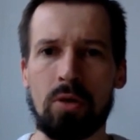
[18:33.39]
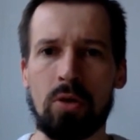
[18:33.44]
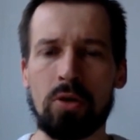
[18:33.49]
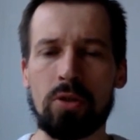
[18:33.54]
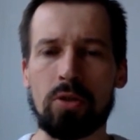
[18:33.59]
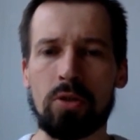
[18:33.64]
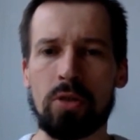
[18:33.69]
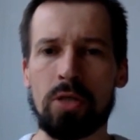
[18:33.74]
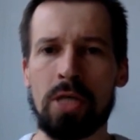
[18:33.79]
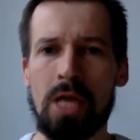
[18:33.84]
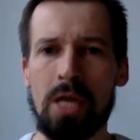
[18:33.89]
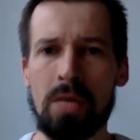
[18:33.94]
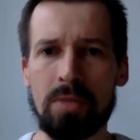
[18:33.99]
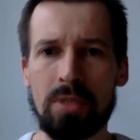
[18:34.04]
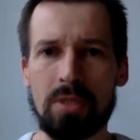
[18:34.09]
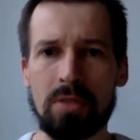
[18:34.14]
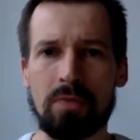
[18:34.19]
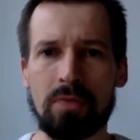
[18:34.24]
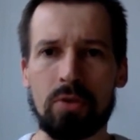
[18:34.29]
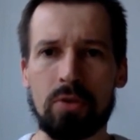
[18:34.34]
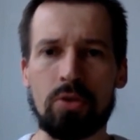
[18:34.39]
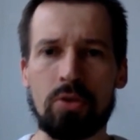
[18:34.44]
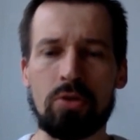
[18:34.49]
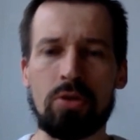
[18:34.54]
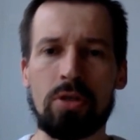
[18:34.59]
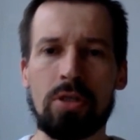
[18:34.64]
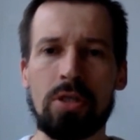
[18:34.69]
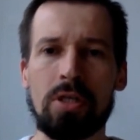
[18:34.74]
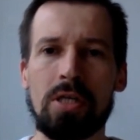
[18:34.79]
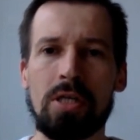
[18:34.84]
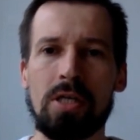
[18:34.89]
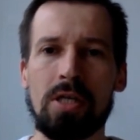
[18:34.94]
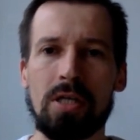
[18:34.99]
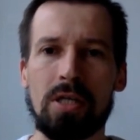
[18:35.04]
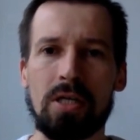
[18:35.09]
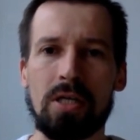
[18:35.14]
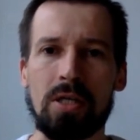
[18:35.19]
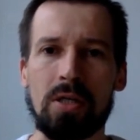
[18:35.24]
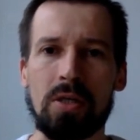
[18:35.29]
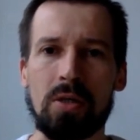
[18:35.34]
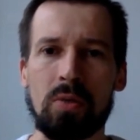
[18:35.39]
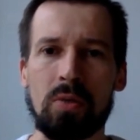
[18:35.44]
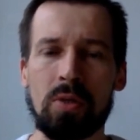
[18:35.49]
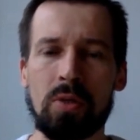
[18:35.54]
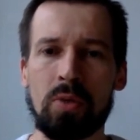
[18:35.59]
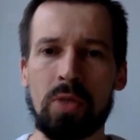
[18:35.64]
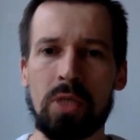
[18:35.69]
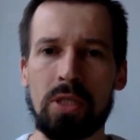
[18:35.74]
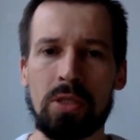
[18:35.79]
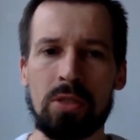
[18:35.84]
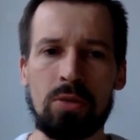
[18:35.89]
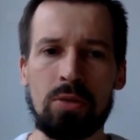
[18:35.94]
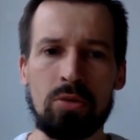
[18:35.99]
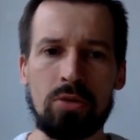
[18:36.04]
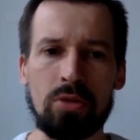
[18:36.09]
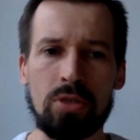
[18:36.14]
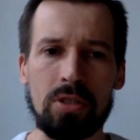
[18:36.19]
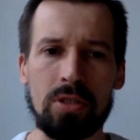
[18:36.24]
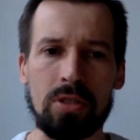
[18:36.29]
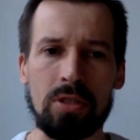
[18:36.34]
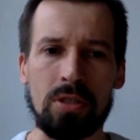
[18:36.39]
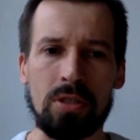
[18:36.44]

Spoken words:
Also games for sure, when we can use